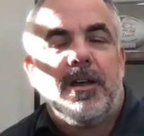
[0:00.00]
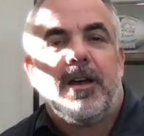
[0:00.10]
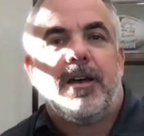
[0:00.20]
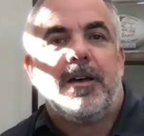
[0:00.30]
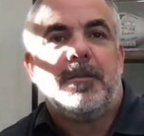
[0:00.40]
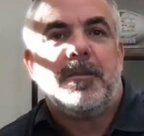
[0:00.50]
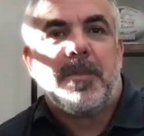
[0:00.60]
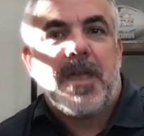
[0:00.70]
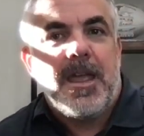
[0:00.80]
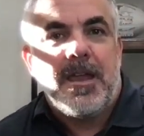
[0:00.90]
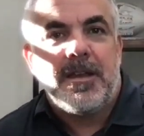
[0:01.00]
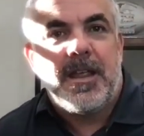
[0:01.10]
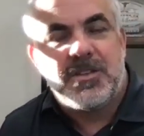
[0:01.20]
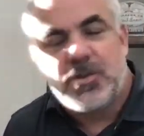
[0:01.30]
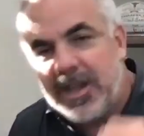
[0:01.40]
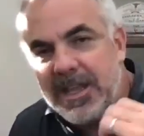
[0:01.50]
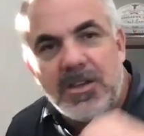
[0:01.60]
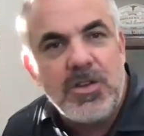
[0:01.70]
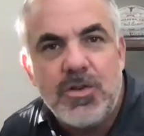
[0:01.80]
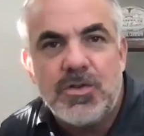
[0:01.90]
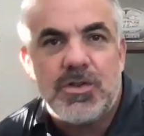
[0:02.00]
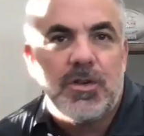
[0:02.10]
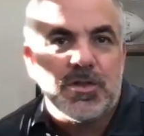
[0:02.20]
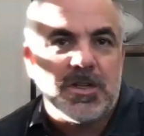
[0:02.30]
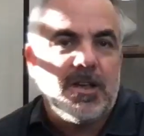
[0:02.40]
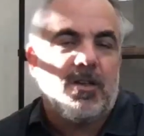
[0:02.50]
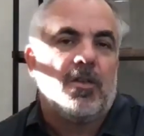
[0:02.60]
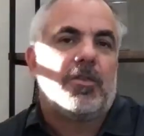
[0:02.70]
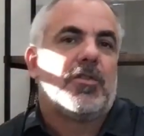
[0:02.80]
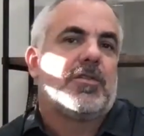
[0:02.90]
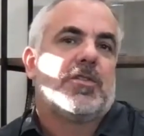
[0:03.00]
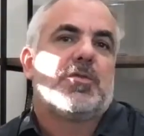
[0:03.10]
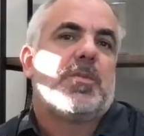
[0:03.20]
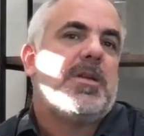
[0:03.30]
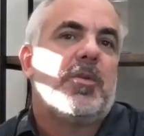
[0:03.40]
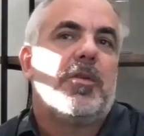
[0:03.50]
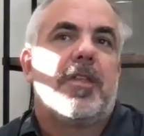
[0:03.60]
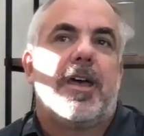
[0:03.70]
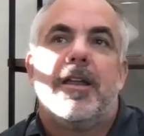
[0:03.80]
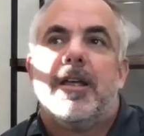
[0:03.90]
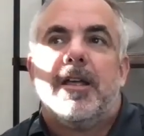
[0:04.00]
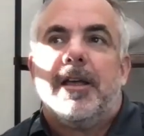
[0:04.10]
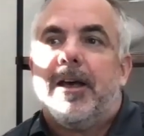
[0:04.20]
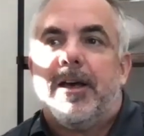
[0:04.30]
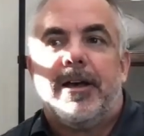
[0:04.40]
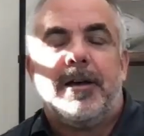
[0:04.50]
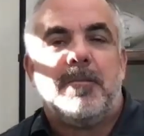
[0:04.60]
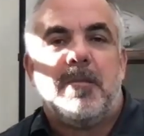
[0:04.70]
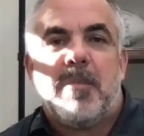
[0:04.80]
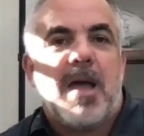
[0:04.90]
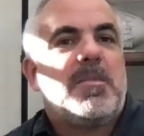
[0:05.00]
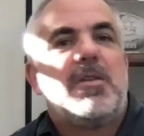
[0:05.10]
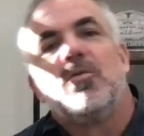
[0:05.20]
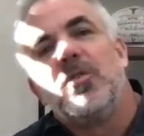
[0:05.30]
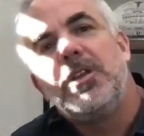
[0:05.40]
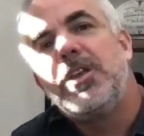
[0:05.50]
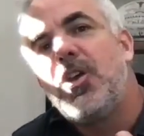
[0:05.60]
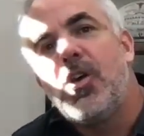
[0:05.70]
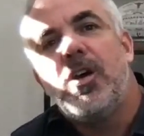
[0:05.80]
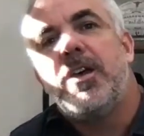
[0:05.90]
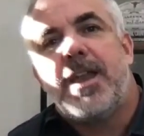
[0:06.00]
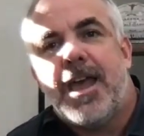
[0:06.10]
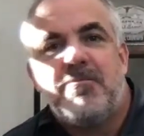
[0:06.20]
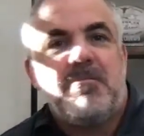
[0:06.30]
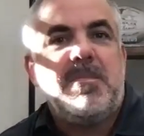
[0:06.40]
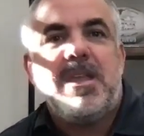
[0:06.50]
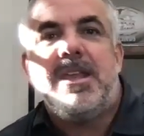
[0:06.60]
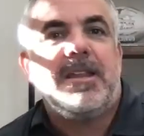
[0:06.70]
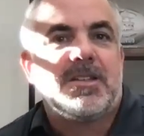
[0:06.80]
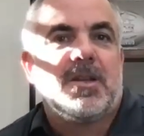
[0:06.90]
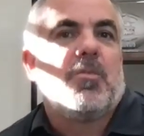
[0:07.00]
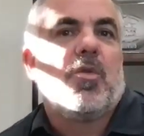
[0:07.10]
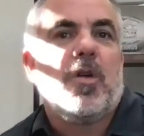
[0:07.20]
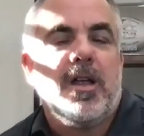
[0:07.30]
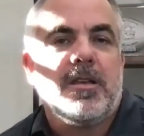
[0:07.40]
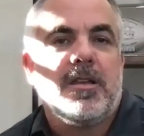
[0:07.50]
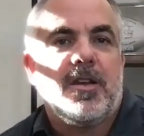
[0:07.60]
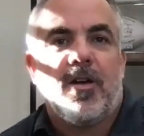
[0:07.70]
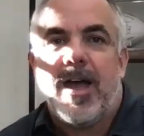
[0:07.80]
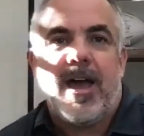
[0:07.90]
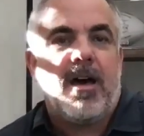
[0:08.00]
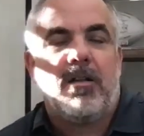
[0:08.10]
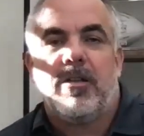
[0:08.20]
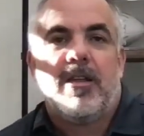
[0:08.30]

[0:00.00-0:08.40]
And so again, use those skills. There's people that might be really good at meeting someone, out